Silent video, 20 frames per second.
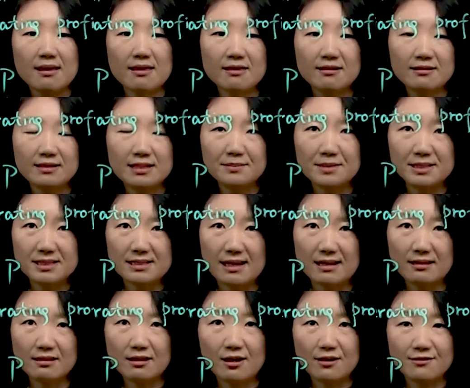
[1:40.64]
thirty
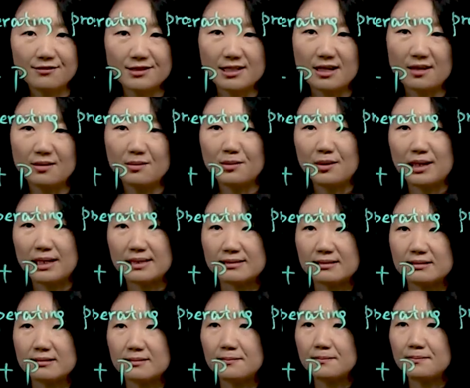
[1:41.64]
percent of selling price.